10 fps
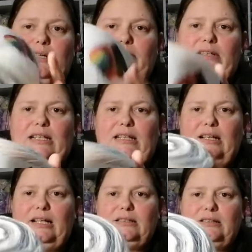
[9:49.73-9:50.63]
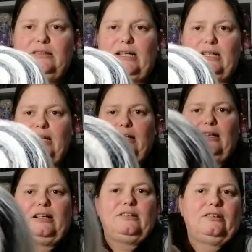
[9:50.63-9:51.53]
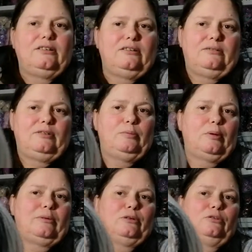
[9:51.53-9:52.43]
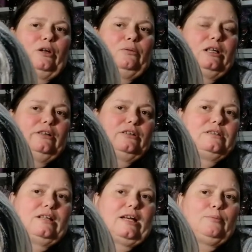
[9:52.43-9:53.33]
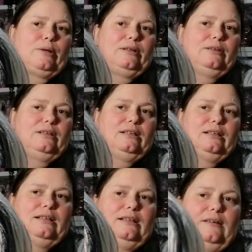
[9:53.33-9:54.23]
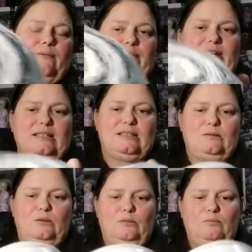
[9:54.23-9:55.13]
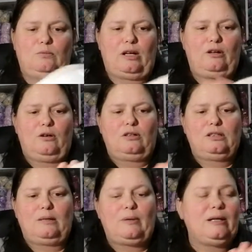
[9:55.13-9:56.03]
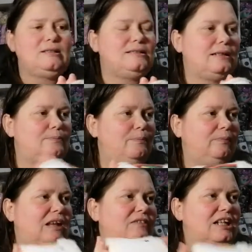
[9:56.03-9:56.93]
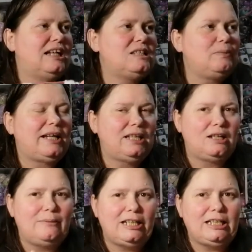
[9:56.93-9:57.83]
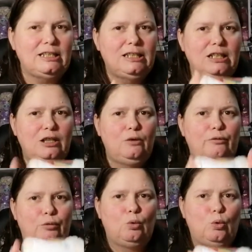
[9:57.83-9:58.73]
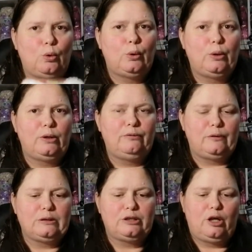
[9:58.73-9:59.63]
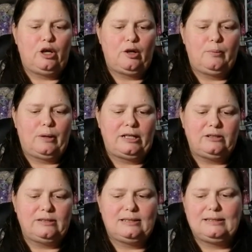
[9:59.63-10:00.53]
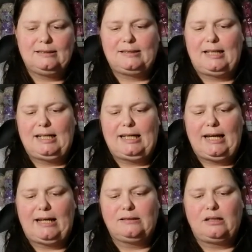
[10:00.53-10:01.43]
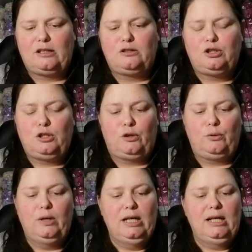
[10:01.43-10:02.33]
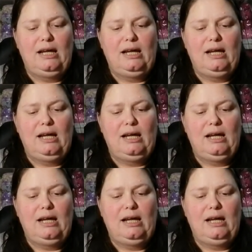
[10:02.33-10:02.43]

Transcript: And I really liked that colour. I don't know, you probably all know what it looks like, but that's what I got. Because the last blanket I made for Foster Hope, I used Skinny Cakes and I used 2,